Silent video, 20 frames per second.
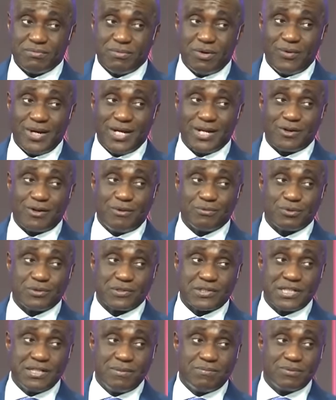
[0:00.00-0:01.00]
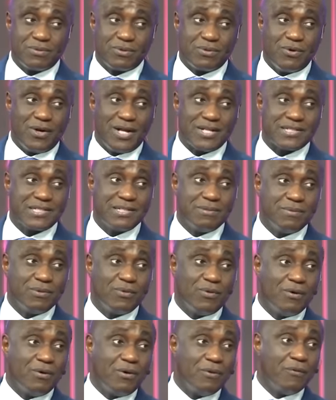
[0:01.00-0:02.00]
but when it comes to sleep, go and sleep in
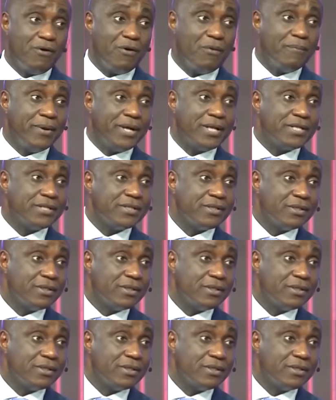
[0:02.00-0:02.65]
one, on one bed.